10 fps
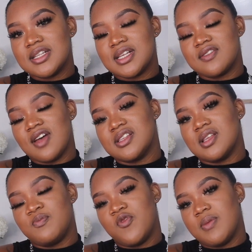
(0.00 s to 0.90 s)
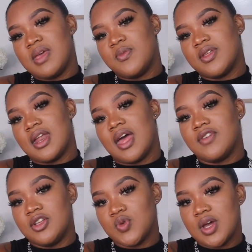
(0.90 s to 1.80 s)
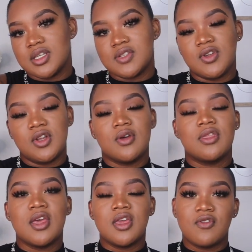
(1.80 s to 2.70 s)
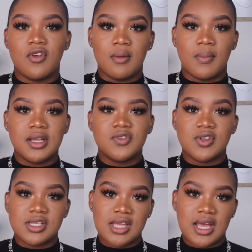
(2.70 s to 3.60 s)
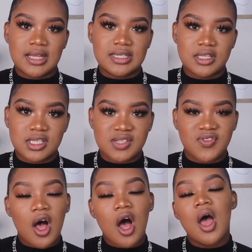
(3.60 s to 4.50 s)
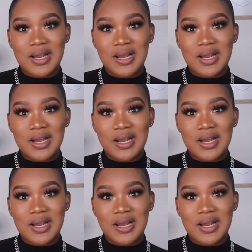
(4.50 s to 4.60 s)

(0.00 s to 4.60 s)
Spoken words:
this advice, for the people that have enjoyed this video, thank you very much for staying until this far.